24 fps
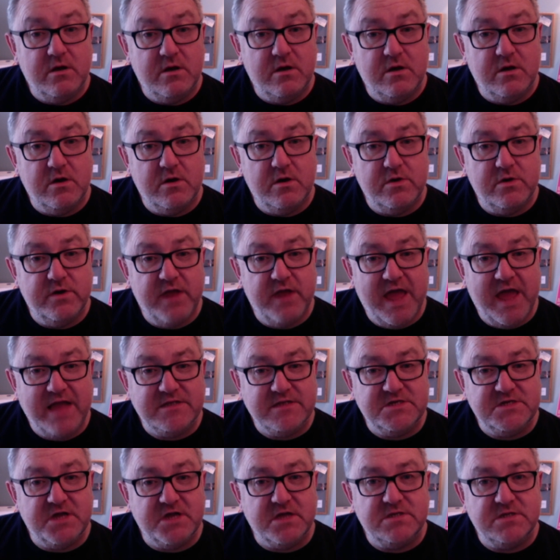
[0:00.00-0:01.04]
on
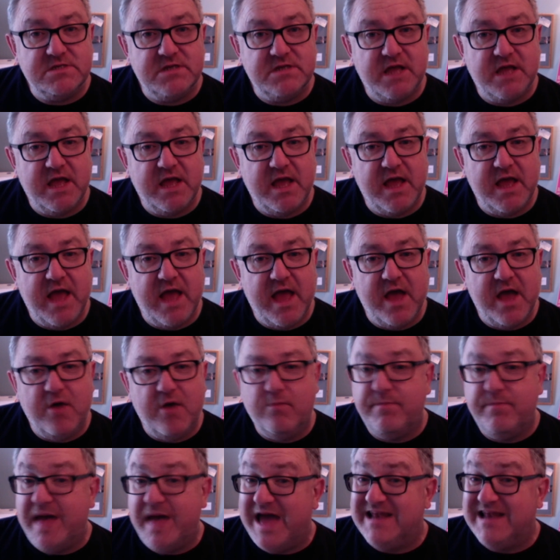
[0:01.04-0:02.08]
just how
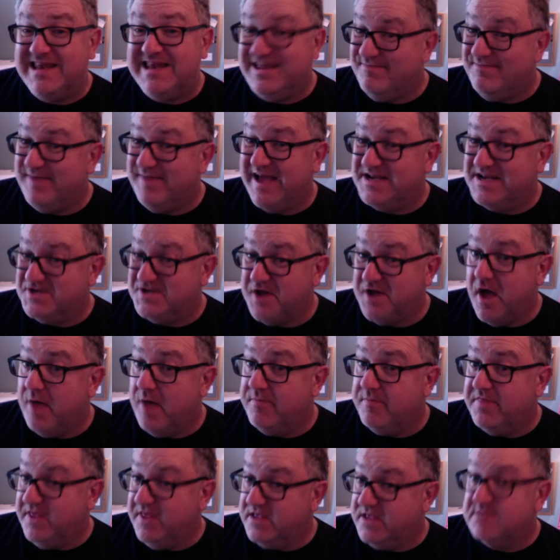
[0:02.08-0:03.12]
badly bashed up
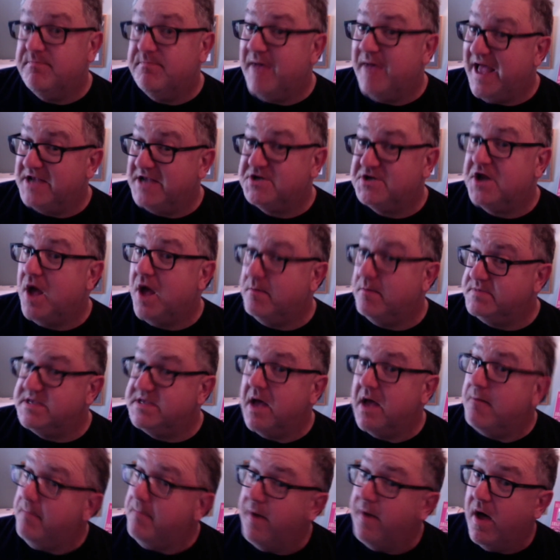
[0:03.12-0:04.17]
this bashed up
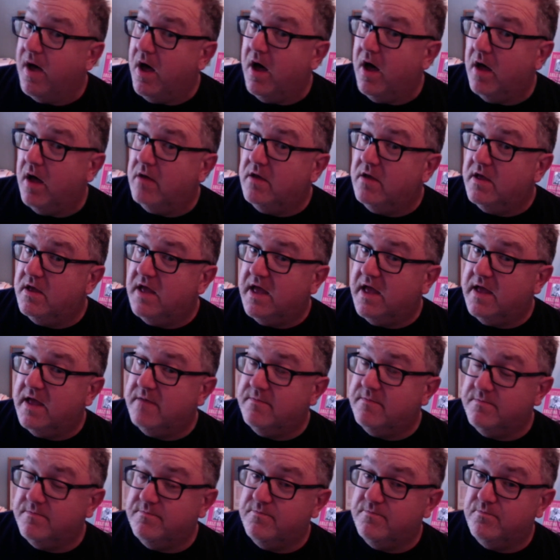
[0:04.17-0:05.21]
subpar
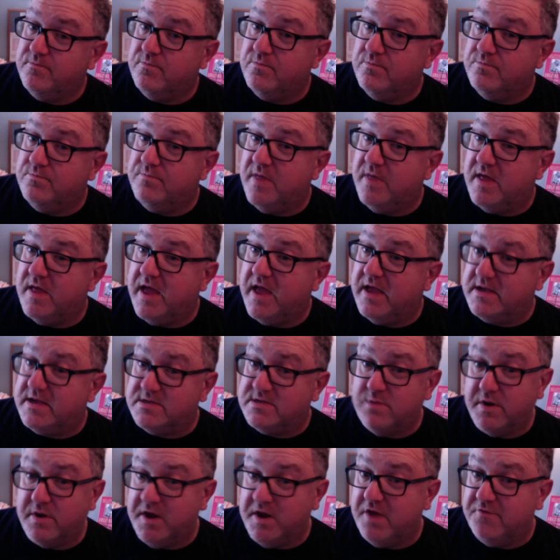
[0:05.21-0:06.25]

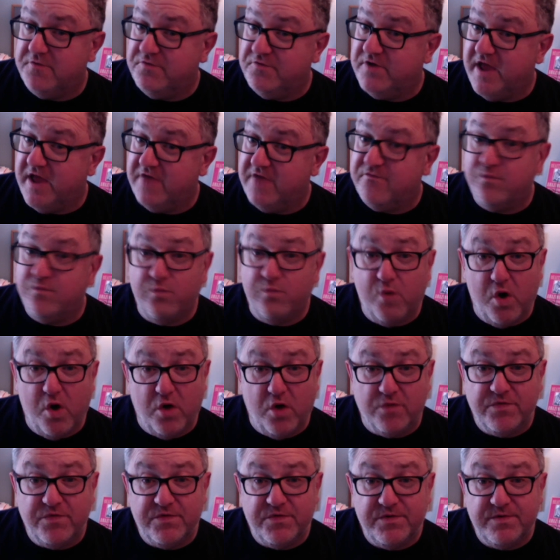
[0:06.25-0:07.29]
X100F
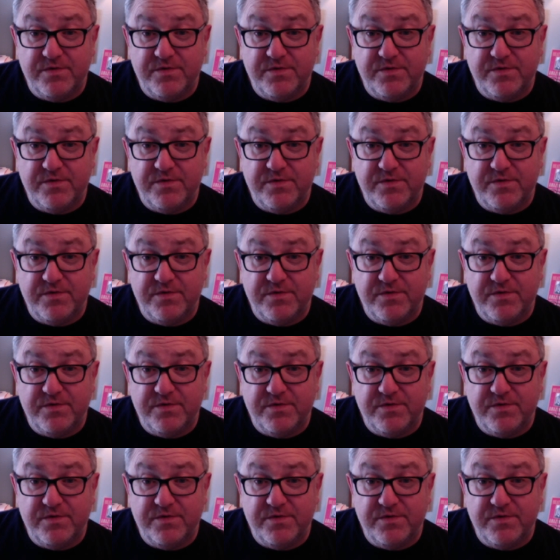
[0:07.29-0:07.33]
was.